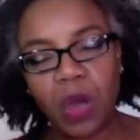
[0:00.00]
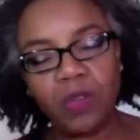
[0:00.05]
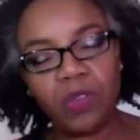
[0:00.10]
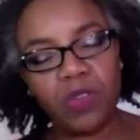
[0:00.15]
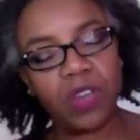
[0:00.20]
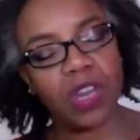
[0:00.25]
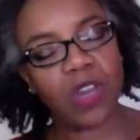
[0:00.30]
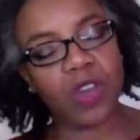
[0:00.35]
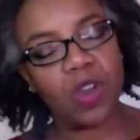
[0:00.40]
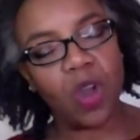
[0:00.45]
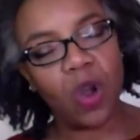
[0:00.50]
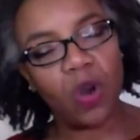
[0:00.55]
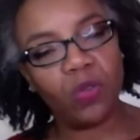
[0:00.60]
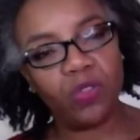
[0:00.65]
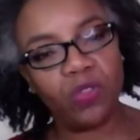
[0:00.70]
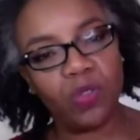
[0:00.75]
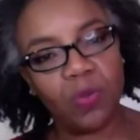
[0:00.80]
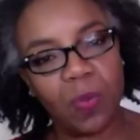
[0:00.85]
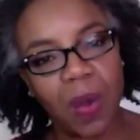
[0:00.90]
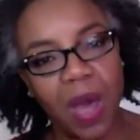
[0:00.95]
You can go
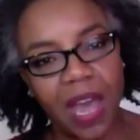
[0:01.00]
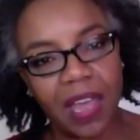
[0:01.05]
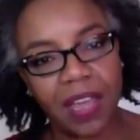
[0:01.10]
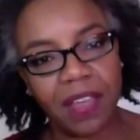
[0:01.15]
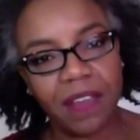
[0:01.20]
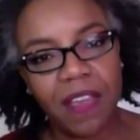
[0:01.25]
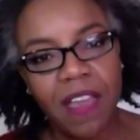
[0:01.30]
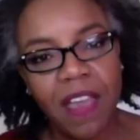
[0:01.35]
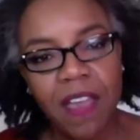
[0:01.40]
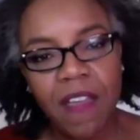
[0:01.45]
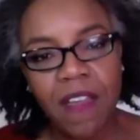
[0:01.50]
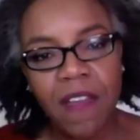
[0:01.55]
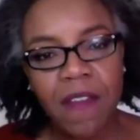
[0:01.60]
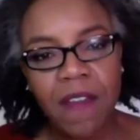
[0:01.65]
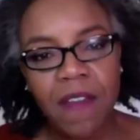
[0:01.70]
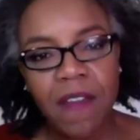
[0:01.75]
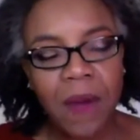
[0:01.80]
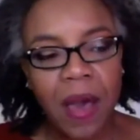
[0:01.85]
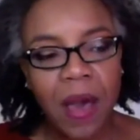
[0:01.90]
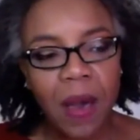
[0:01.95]
to my
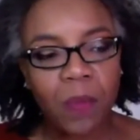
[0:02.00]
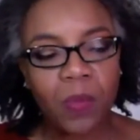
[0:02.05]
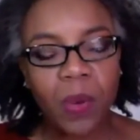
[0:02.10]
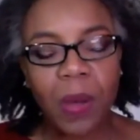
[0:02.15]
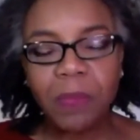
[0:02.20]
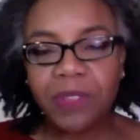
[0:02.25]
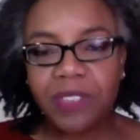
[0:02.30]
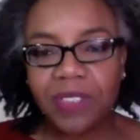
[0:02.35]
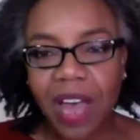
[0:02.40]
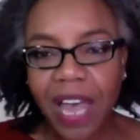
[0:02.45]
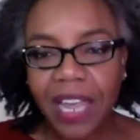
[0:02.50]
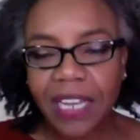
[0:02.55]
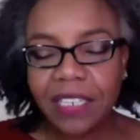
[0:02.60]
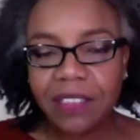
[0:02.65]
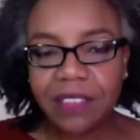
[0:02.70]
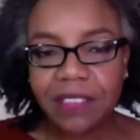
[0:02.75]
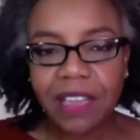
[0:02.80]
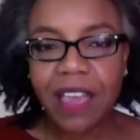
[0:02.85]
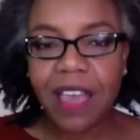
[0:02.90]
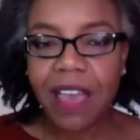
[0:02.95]
website,
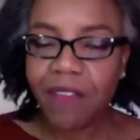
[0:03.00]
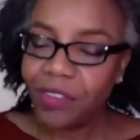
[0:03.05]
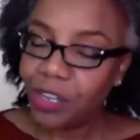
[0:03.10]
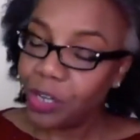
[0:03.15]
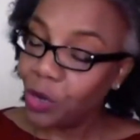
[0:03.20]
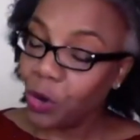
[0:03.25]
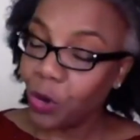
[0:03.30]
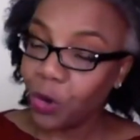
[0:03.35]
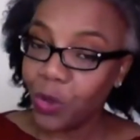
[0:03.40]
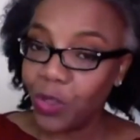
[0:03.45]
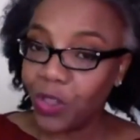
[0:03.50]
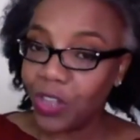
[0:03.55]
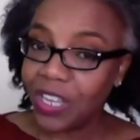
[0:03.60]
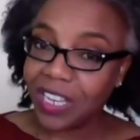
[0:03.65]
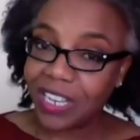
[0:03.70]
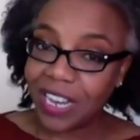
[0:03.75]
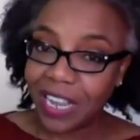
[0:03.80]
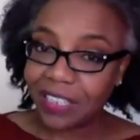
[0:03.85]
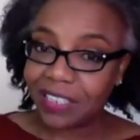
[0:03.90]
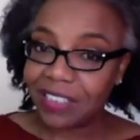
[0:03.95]

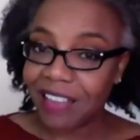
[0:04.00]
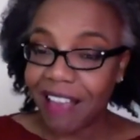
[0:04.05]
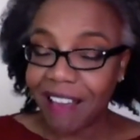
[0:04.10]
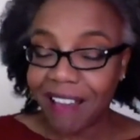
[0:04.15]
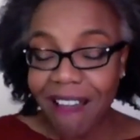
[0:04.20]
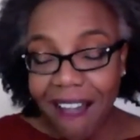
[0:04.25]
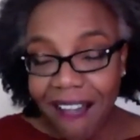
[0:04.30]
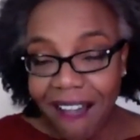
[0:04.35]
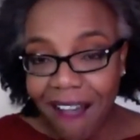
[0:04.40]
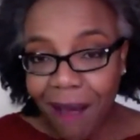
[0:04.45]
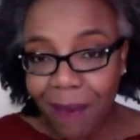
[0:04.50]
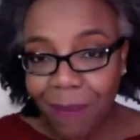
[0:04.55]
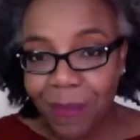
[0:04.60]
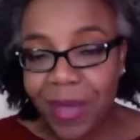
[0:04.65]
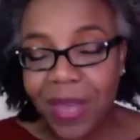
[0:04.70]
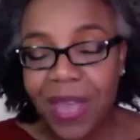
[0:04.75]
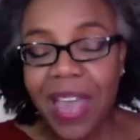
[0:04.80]
heavenandearthconnect.com.